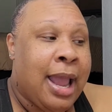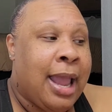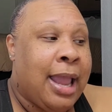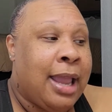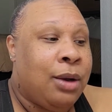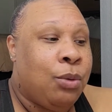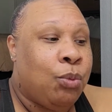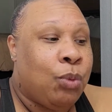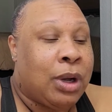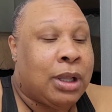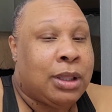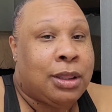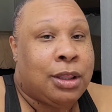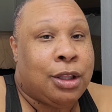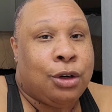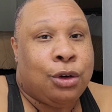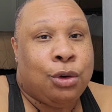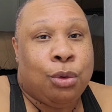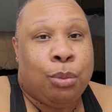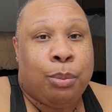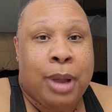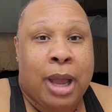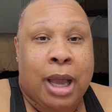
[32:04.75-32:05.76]
and what the
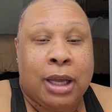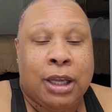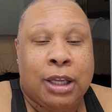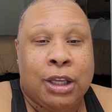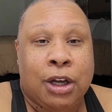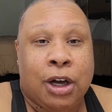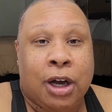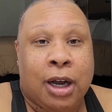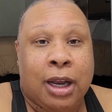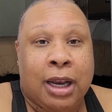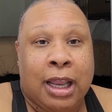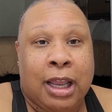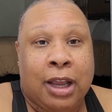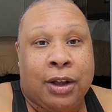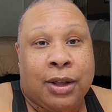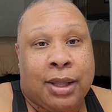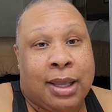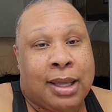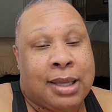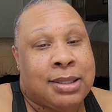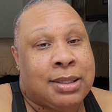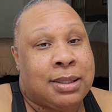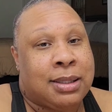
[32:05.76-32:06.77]
new backyard
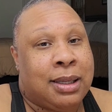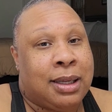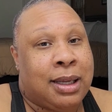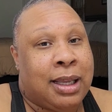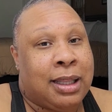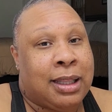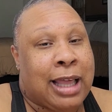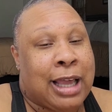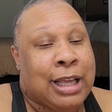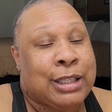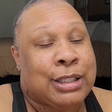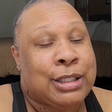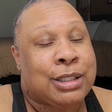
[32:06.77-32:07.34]
area is looking like.